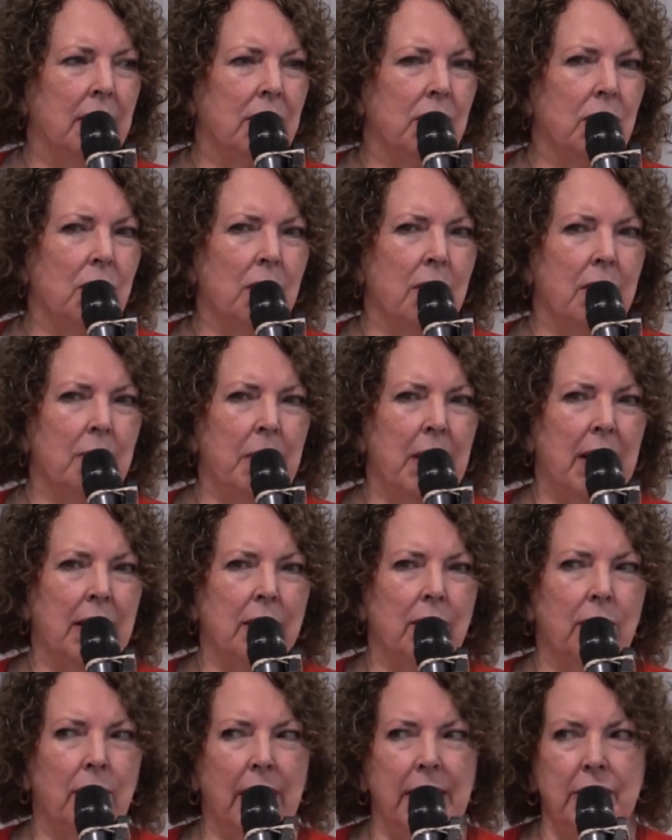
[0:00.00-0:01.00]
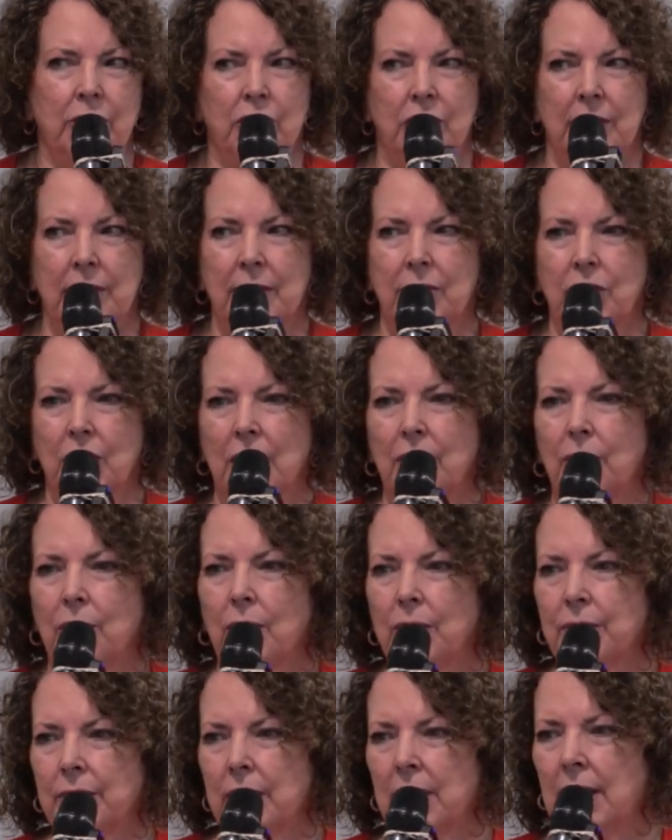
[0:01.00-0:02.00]
Talk about gracious
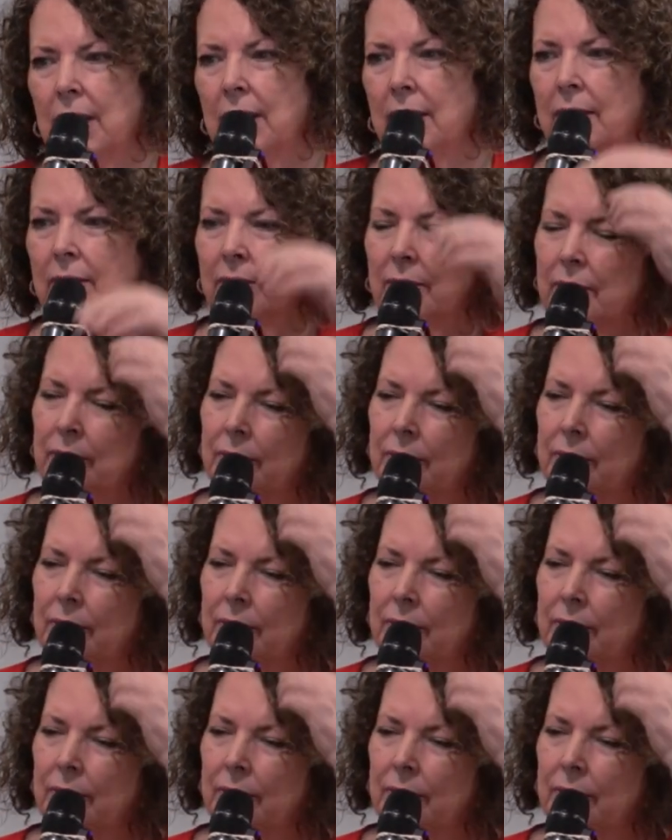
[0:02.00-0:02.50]
generosity.